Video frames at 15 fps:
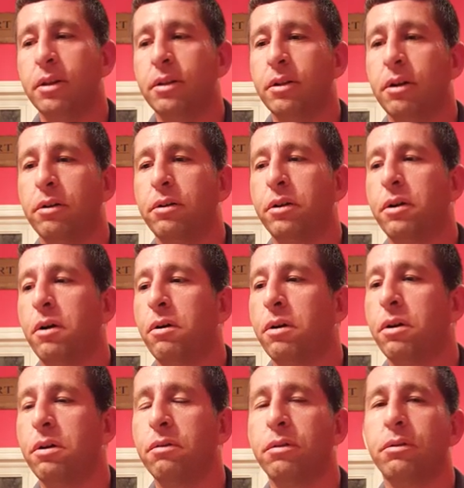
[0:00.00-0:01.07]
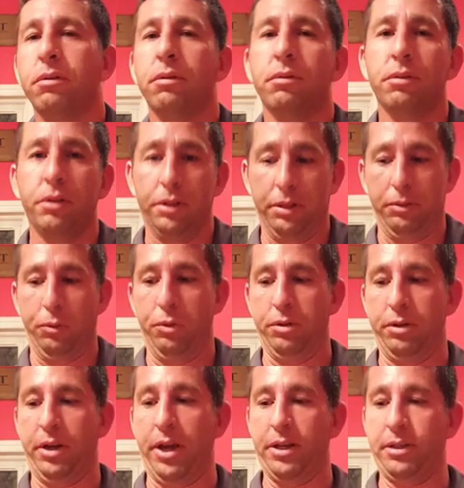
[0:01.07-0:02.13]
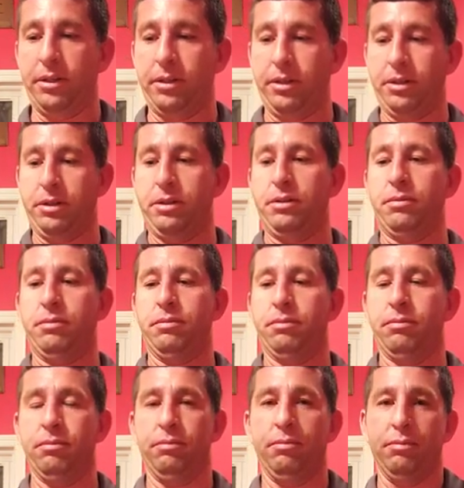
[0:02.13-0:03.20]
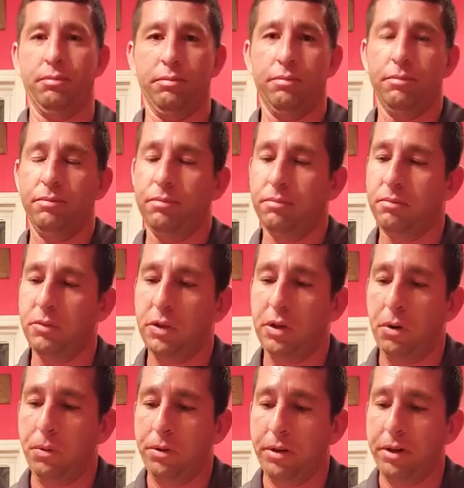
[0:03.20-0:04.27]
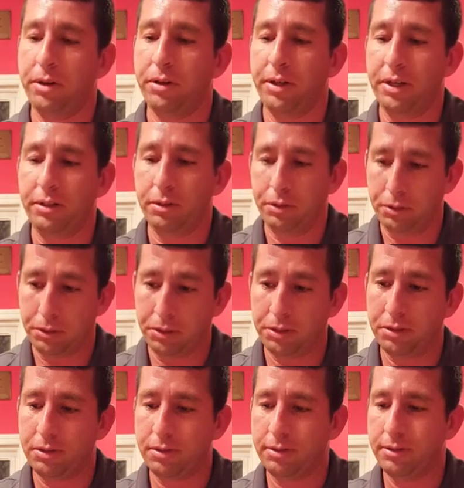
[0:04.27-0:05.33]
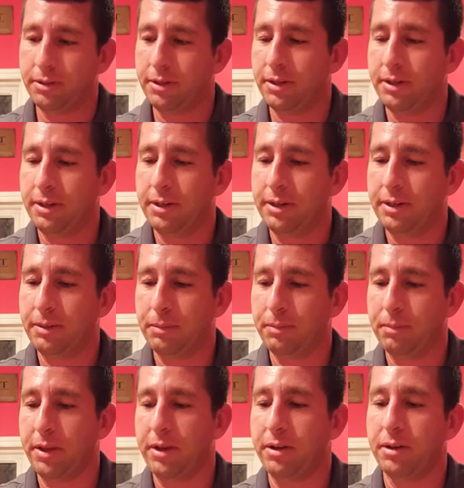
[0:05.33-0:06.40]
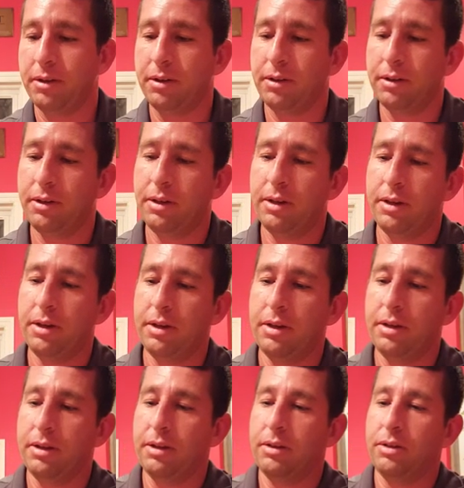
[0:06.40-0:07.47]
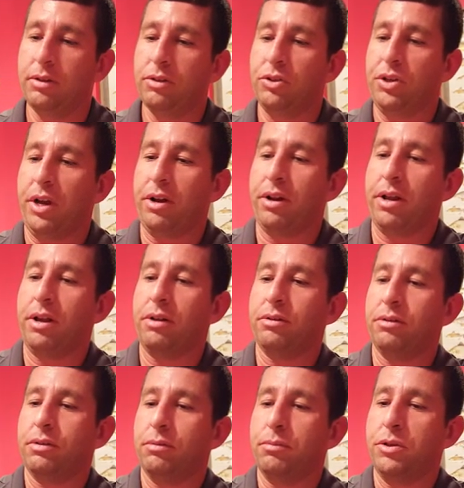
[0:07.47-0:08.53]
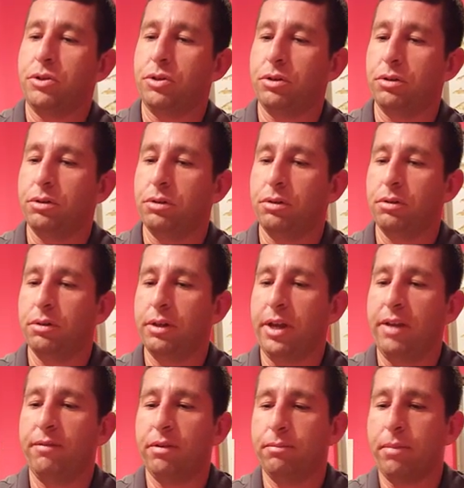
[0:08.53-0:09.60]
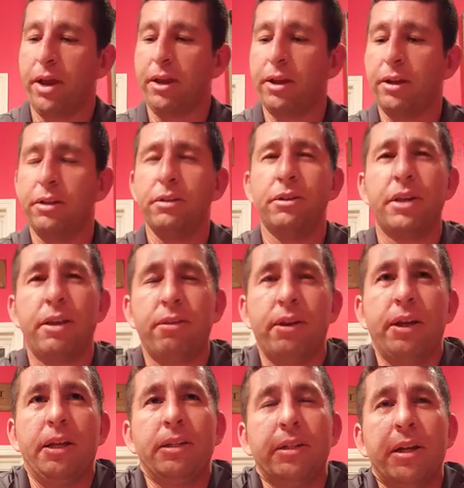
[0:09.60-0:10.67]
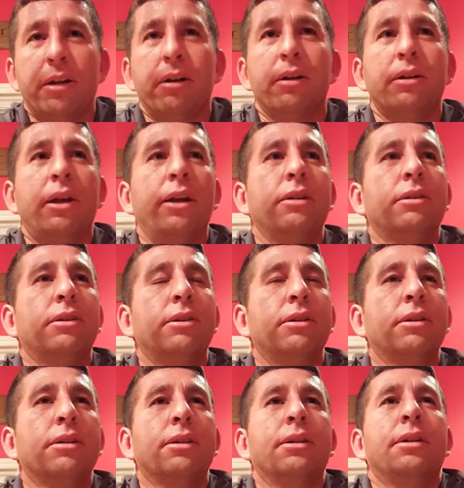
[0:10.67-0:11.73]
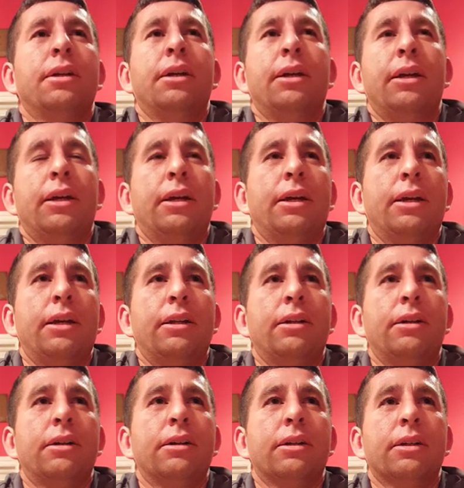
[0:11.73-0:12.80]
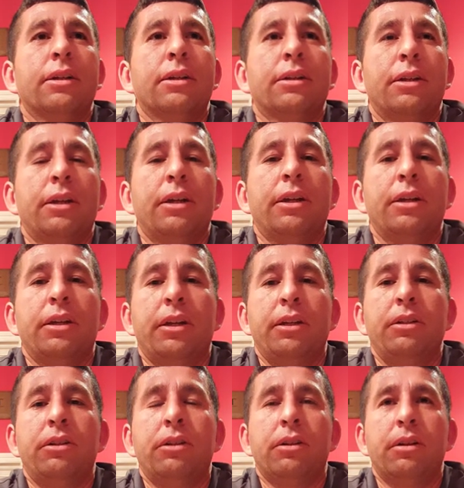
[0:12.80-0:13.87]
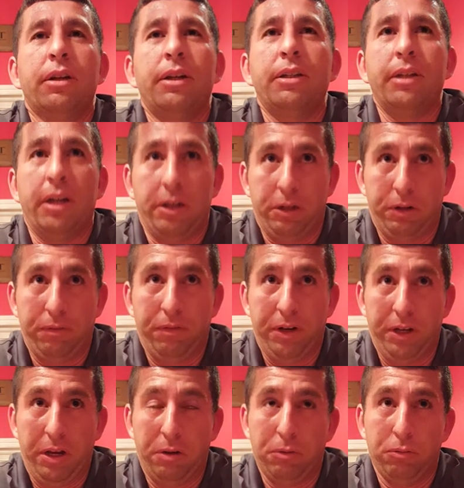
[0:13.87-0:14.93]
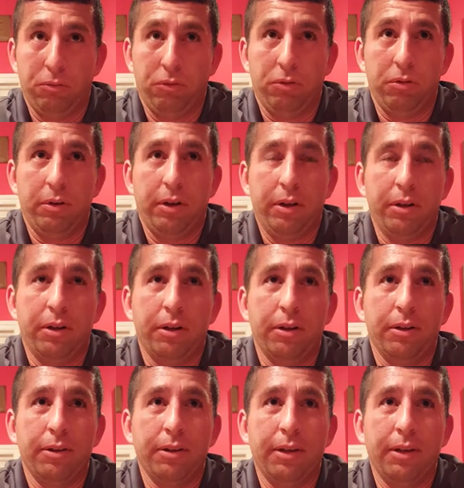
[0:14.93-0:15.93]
turn the card over, look at what case it is, go in there and get the goods. And uh, shout out to Mr. Kevin Baines. I think he's down there in Texas, and uh, he's a uh, he's got good videos, and